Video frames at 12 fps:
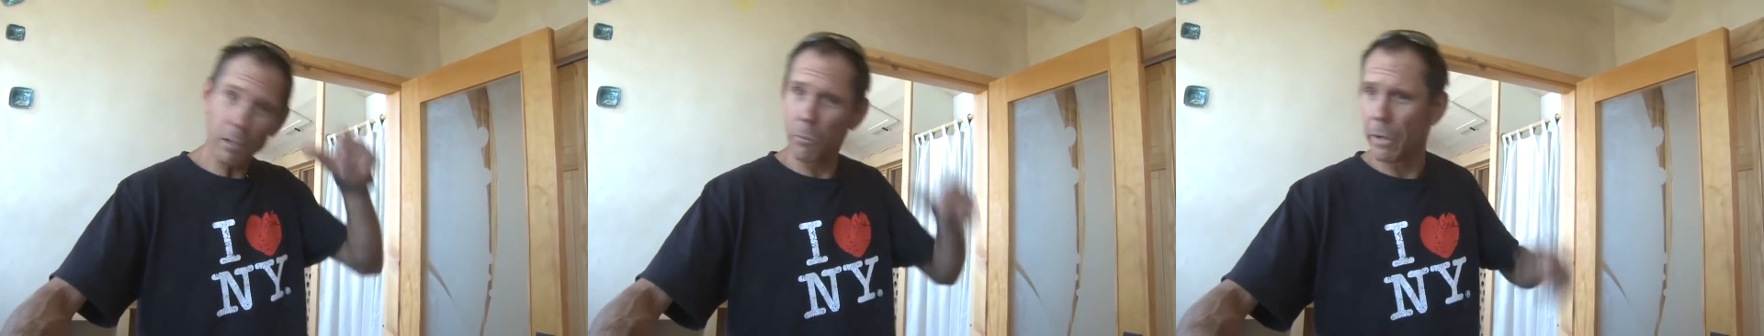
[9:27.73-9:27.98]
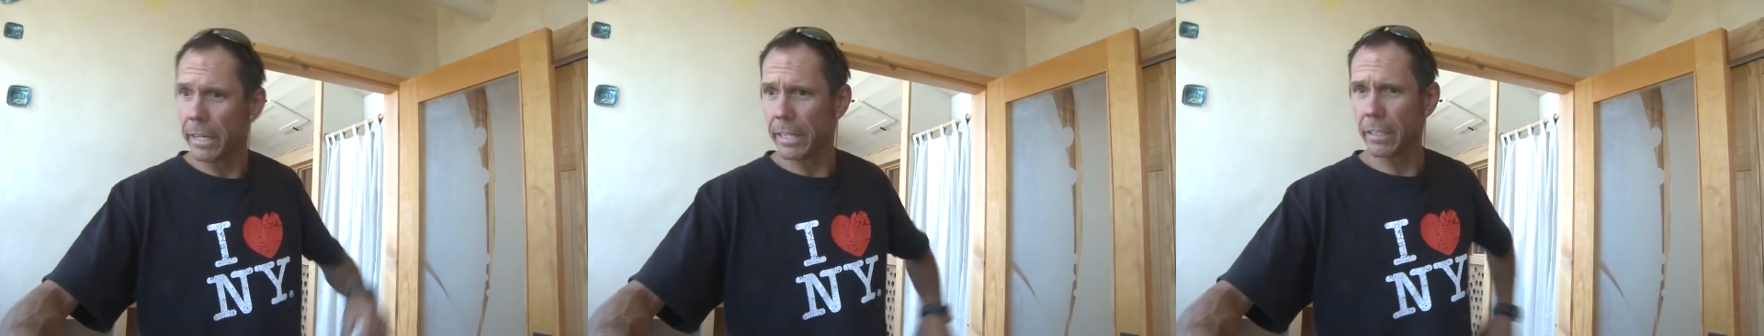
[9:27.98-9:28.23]

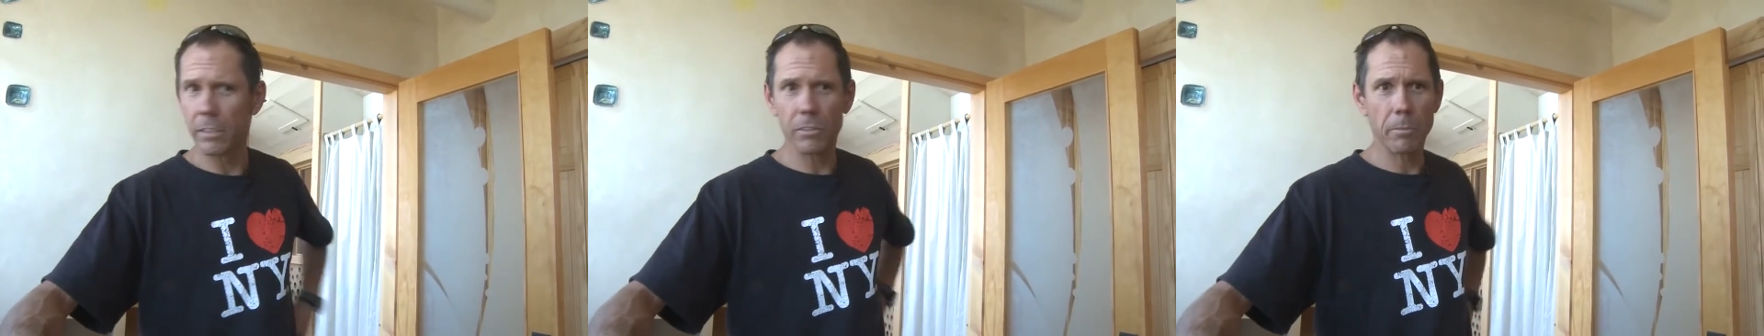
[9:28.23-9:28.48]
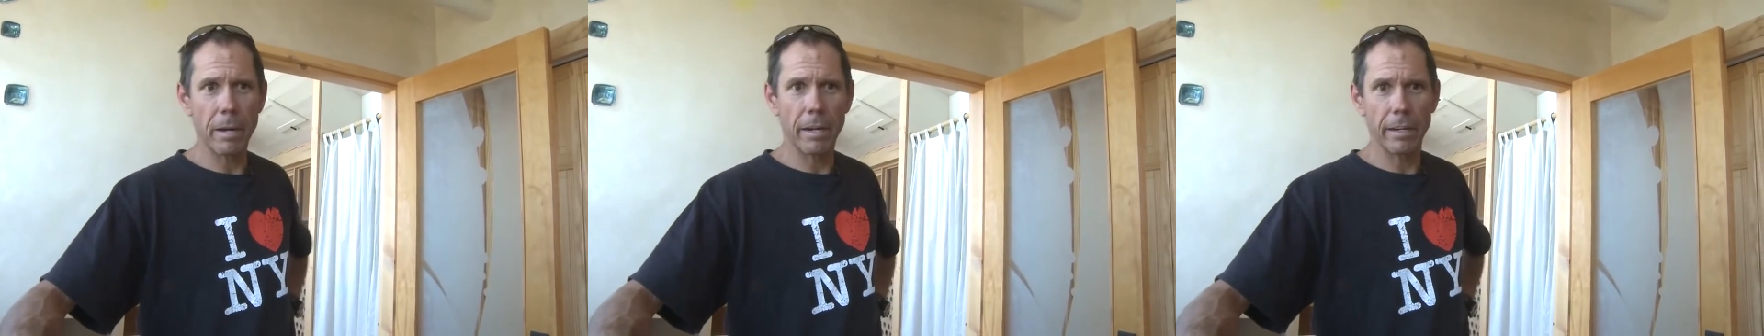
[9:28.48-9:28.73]
right here
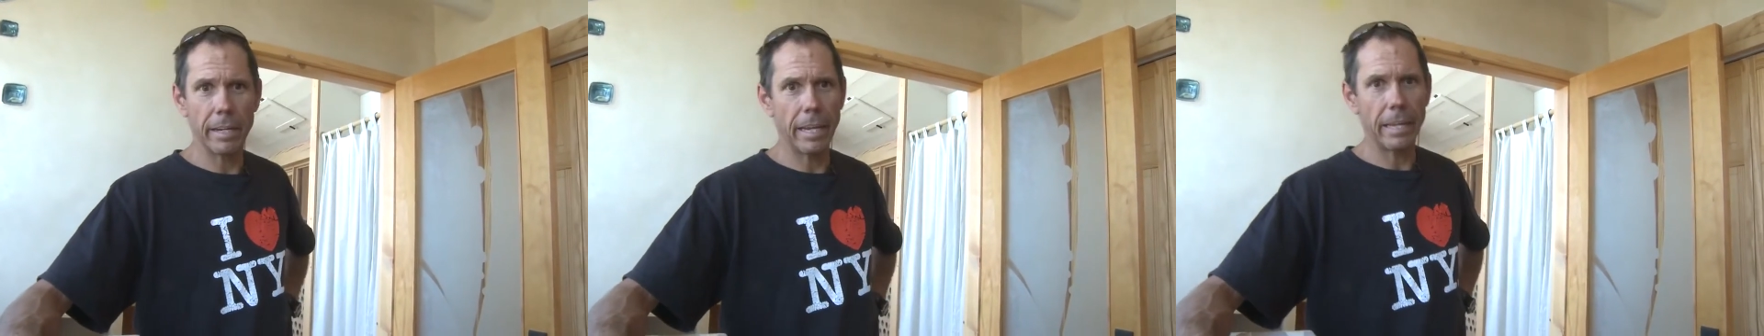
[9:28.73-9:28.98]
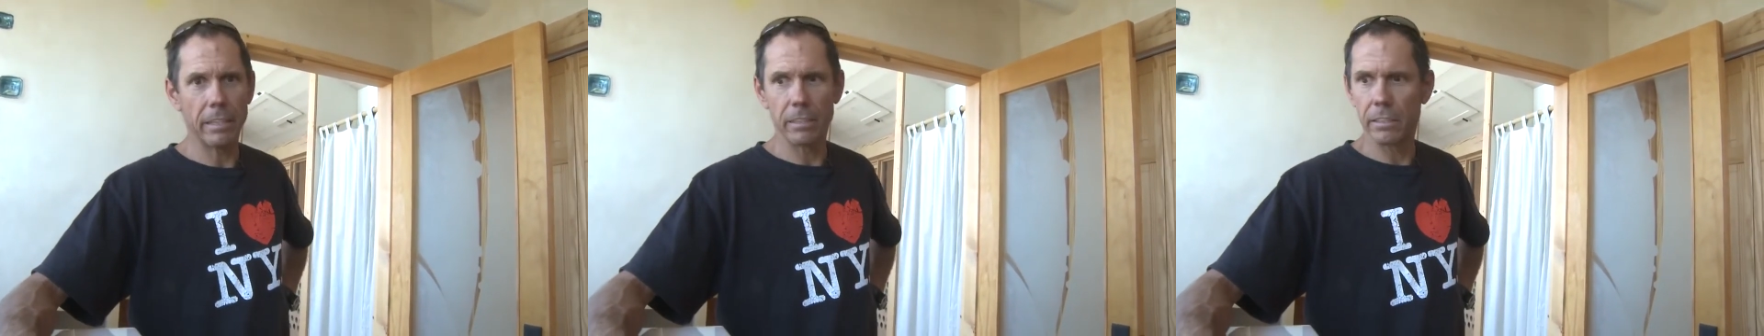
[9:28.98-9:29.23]
is about
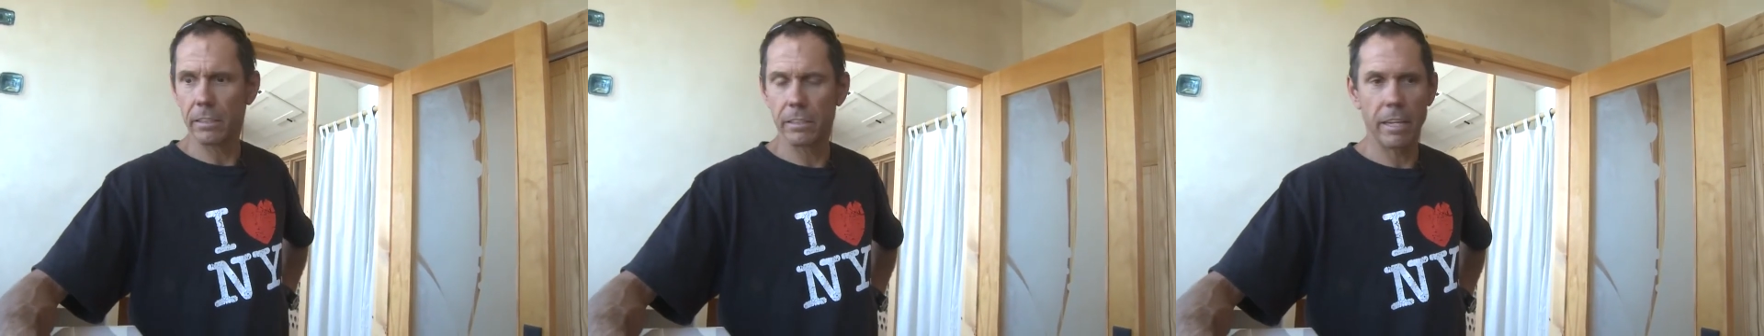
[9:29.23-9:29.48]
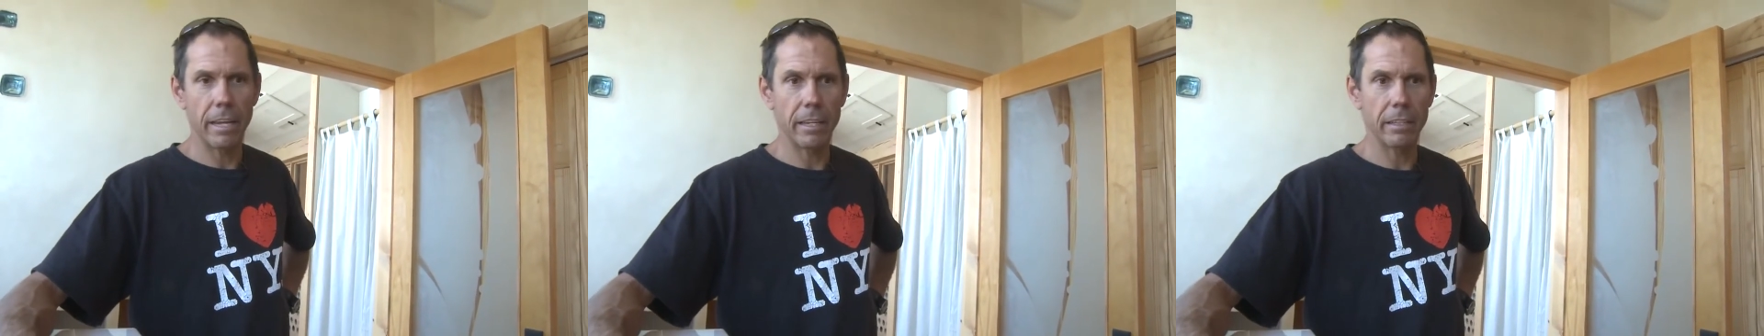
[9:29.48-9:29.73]
8 or
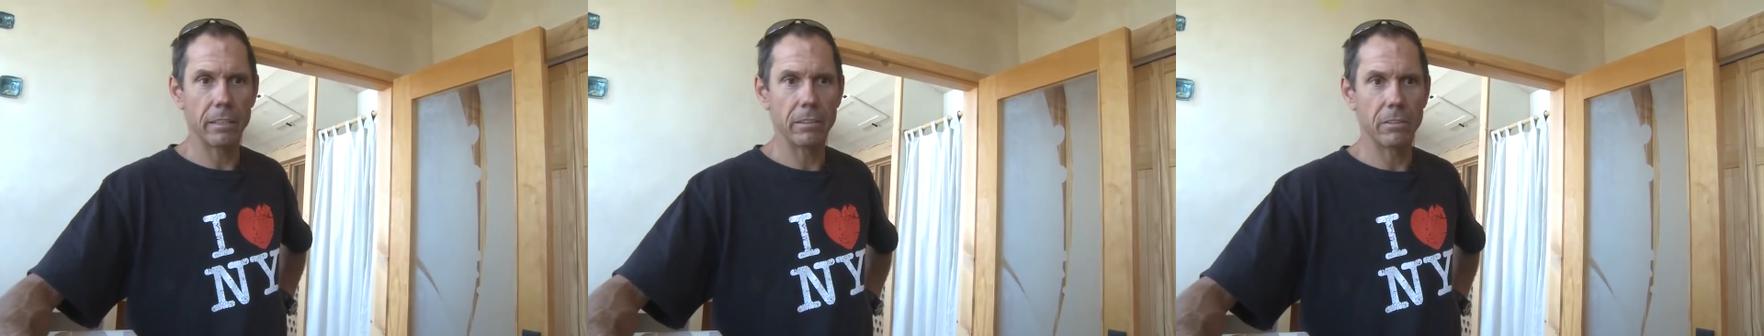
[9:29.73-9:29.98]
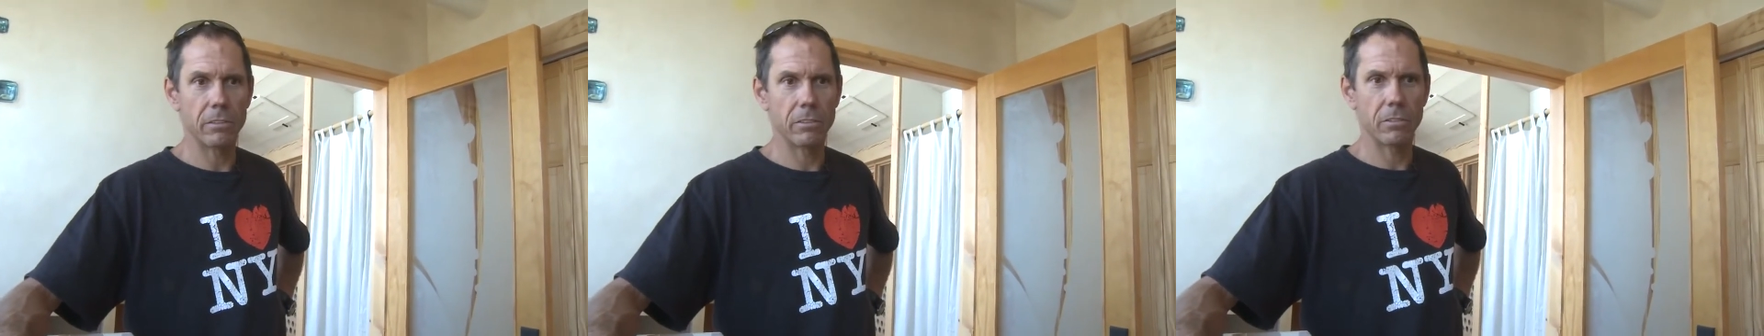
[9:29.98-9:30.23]

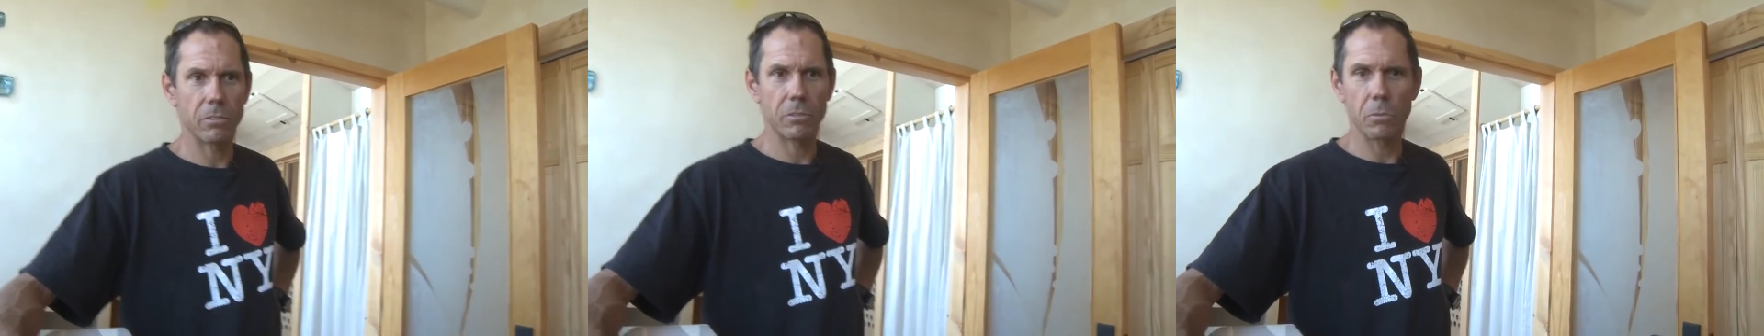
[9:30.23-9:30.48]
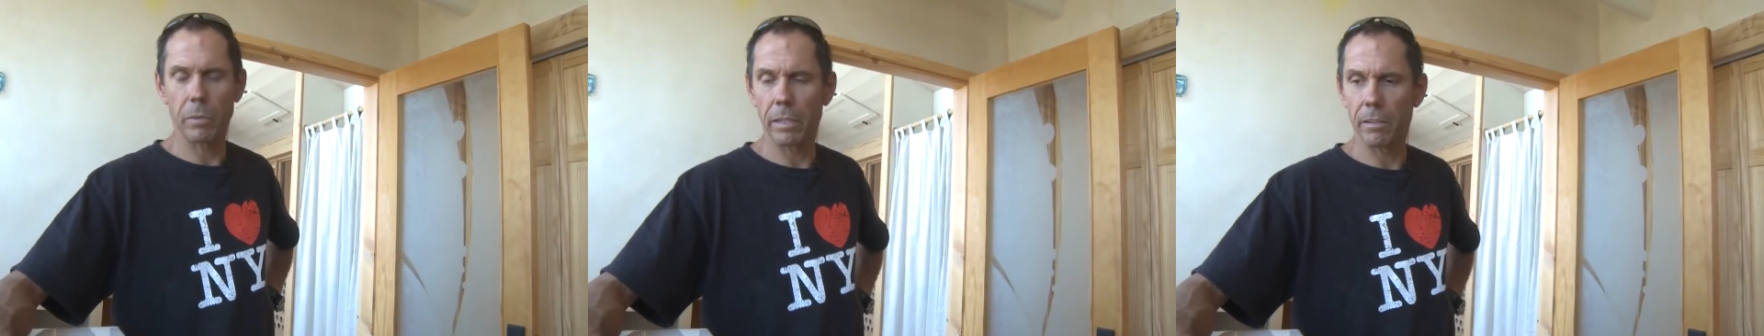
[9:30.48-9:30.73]
10
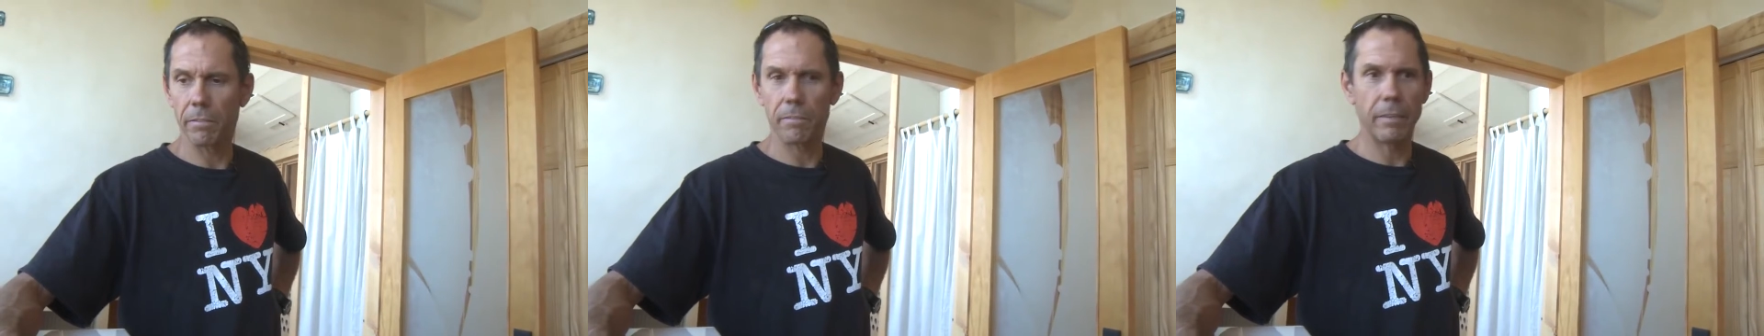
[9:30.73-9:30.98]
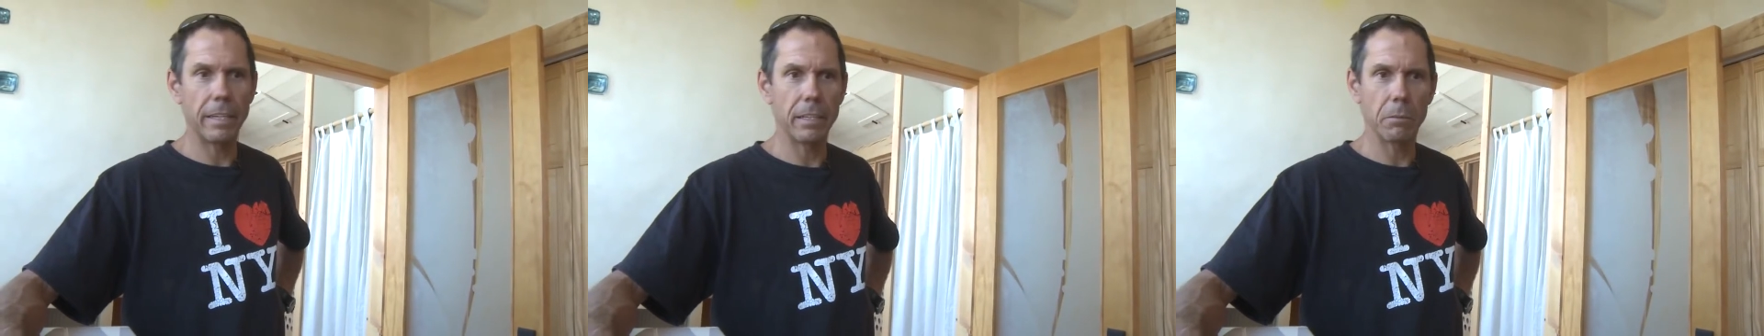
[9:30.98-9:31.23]
square
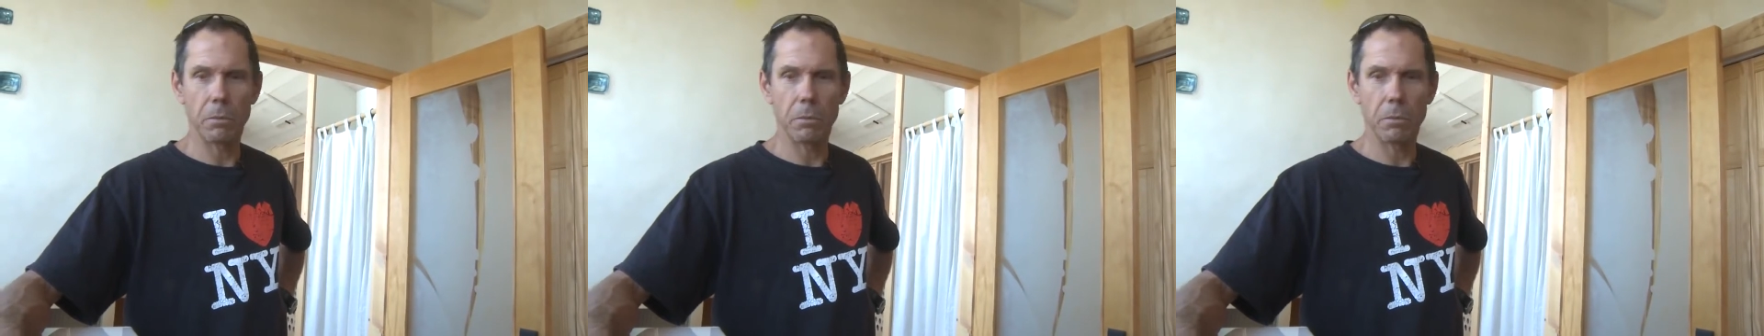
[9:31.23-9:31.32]
feet.